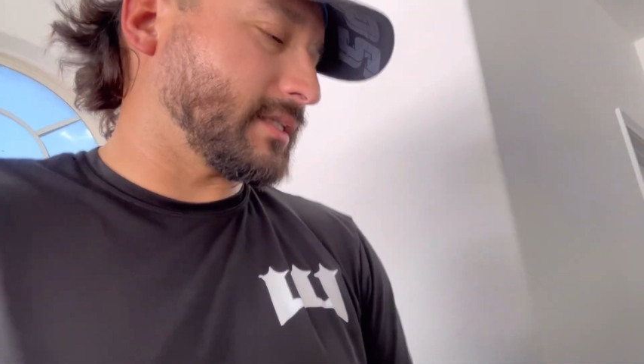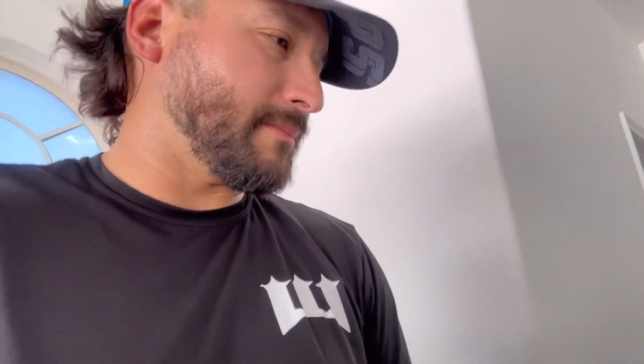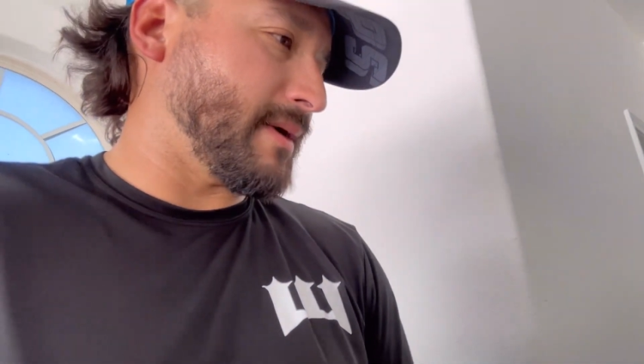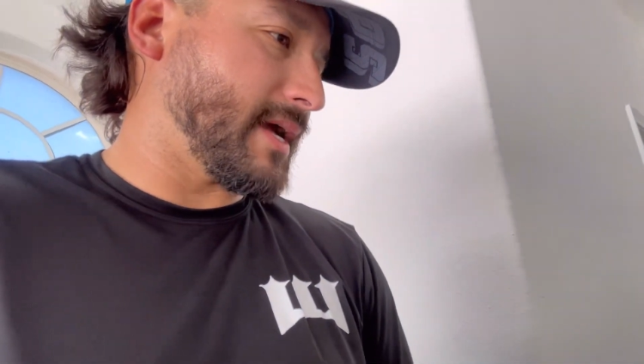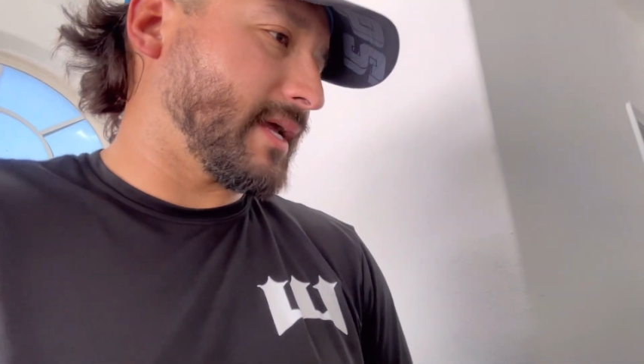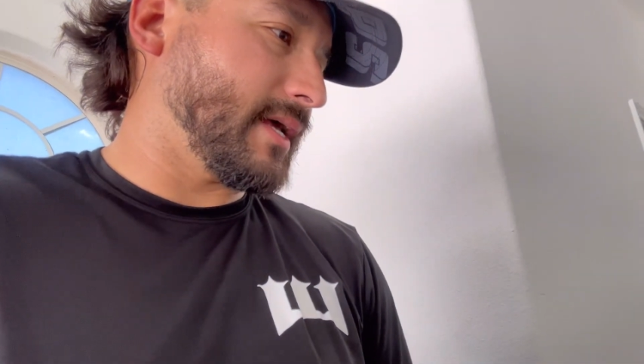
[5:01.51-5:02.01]
the
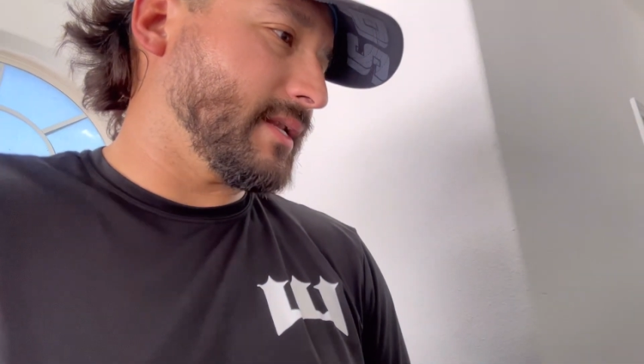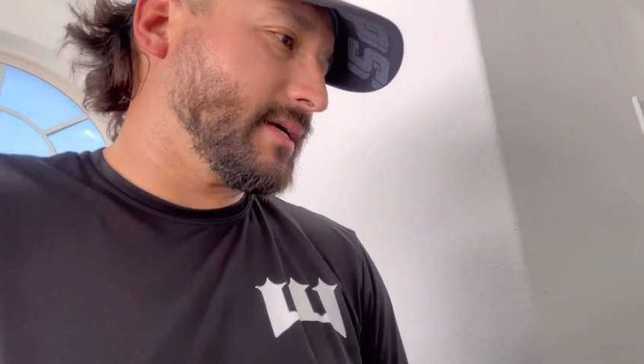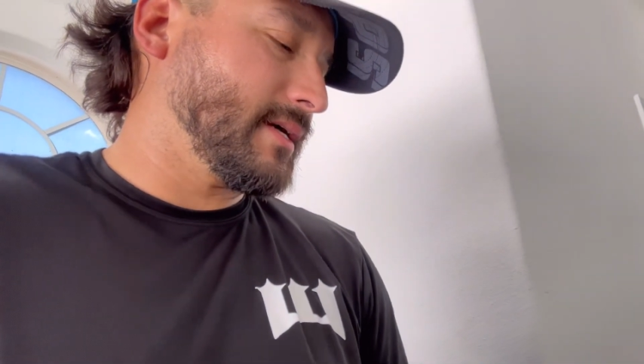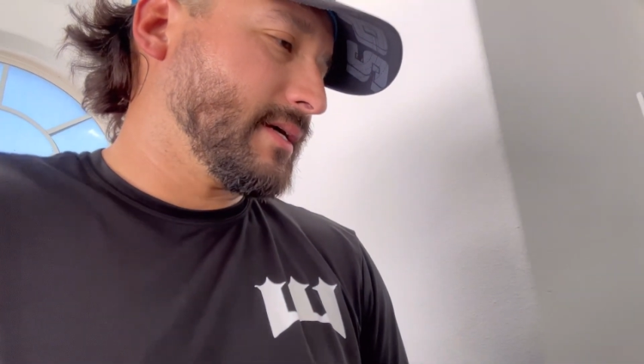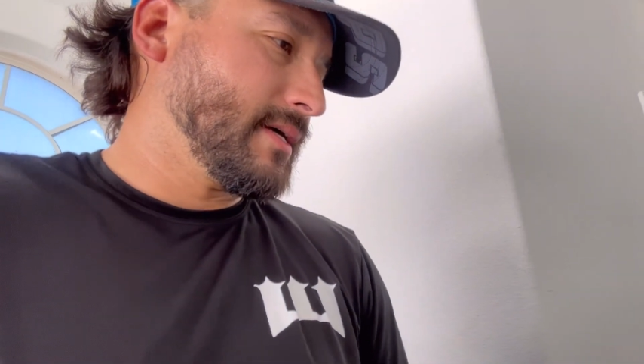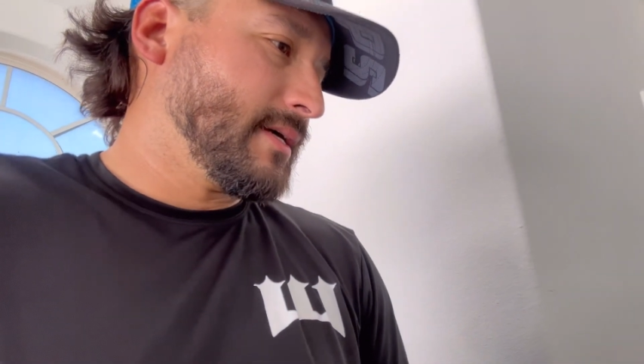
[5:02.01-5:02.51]
back end.
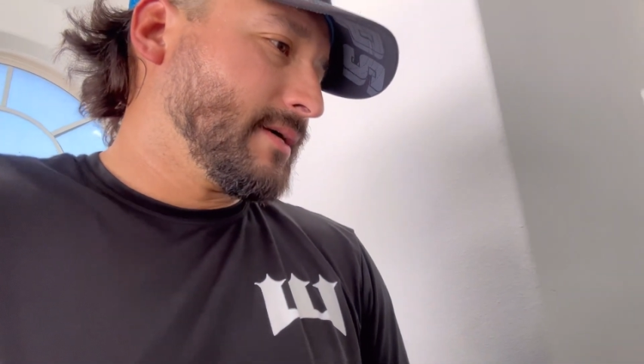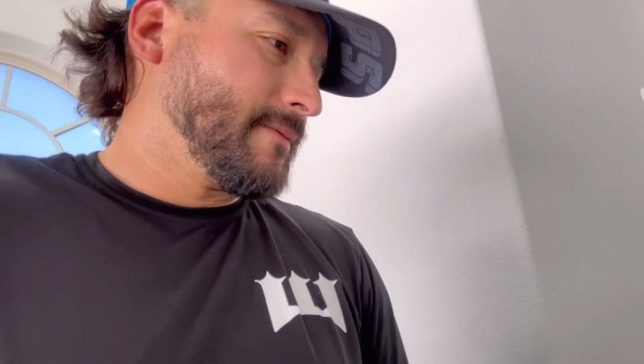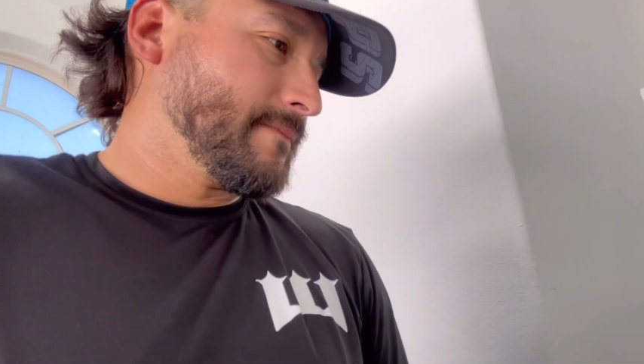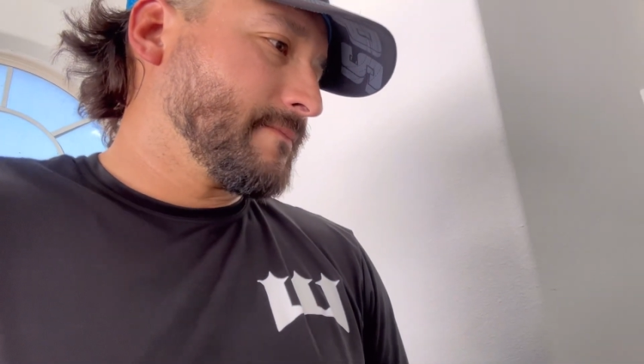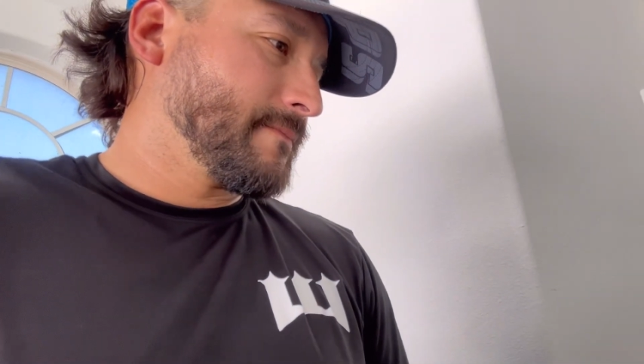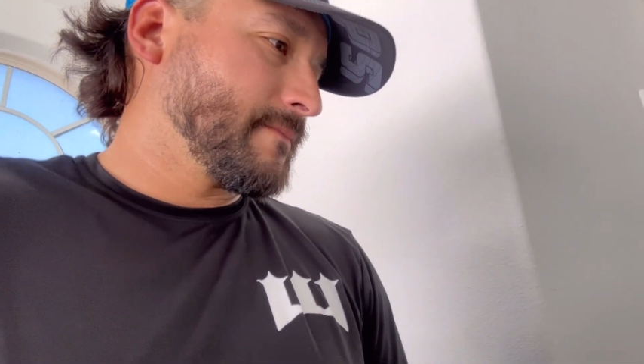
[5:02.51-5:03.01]

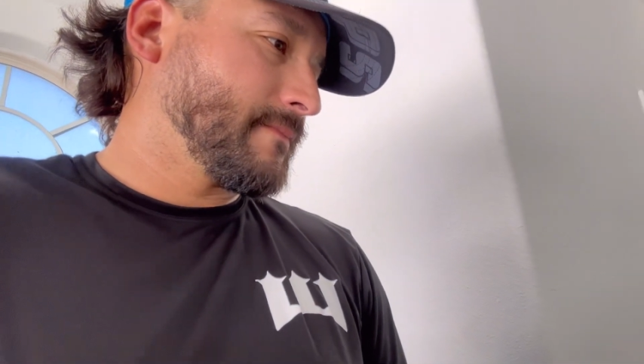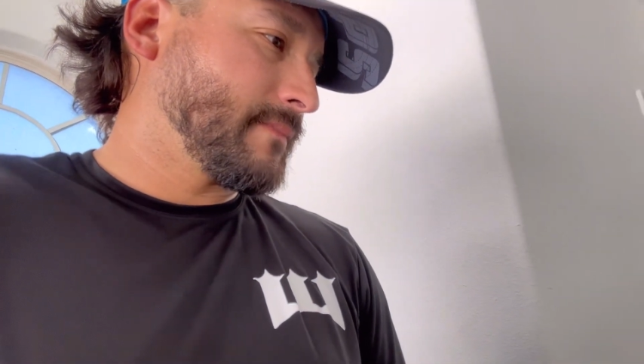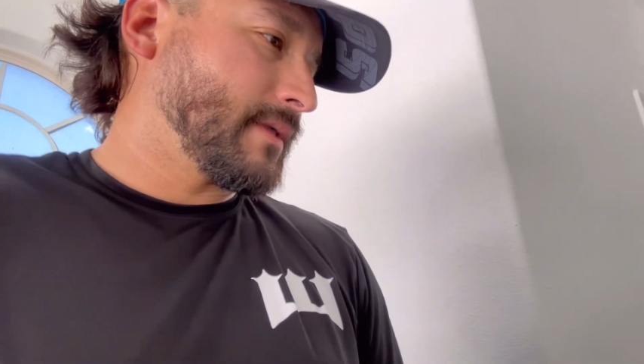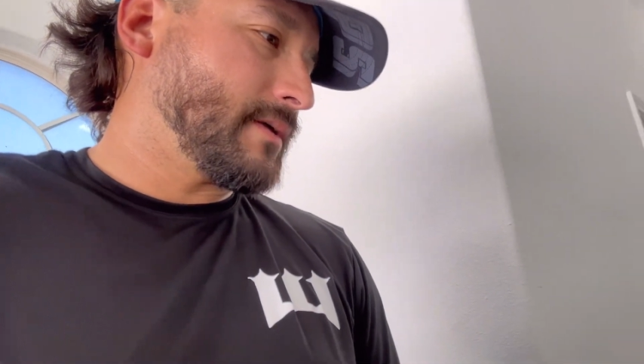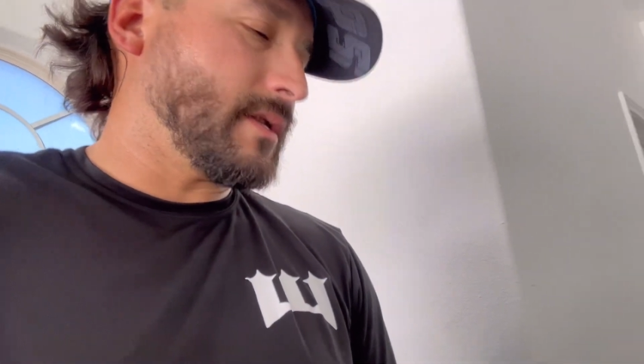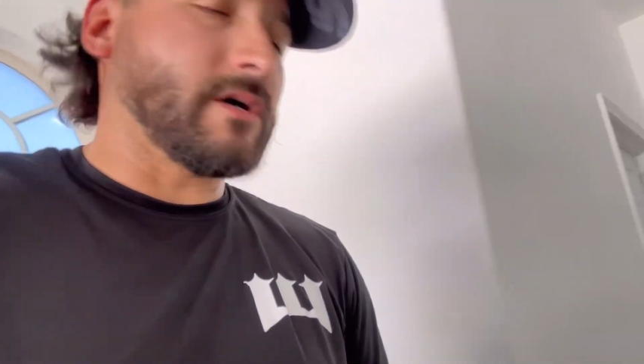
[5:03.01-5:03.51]

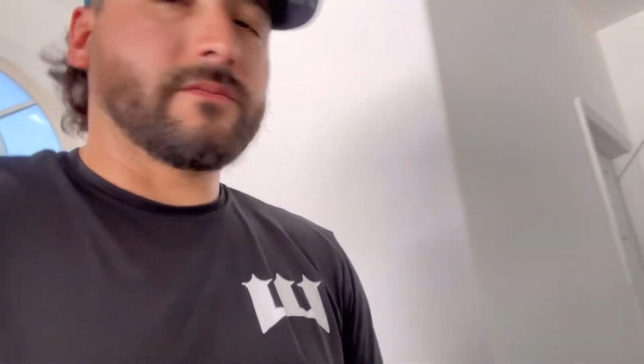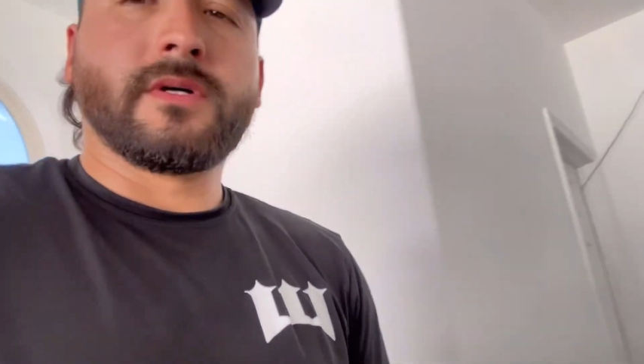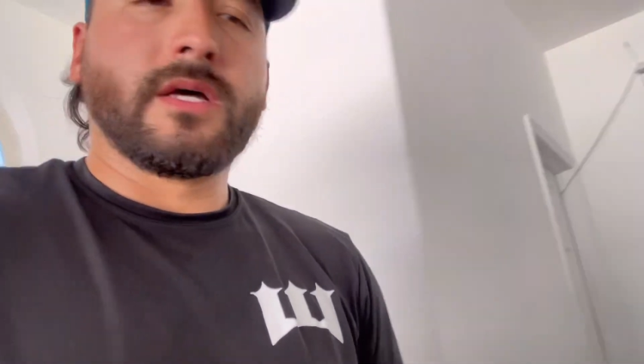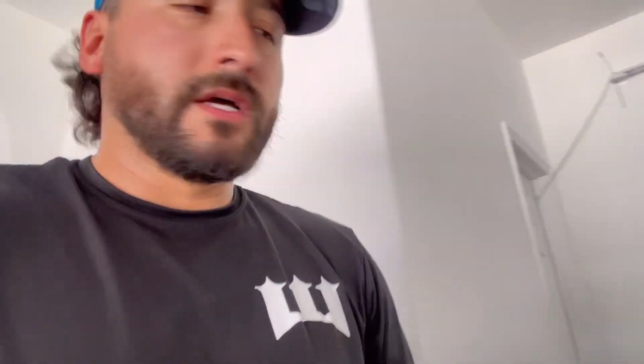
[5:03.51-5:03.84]
No,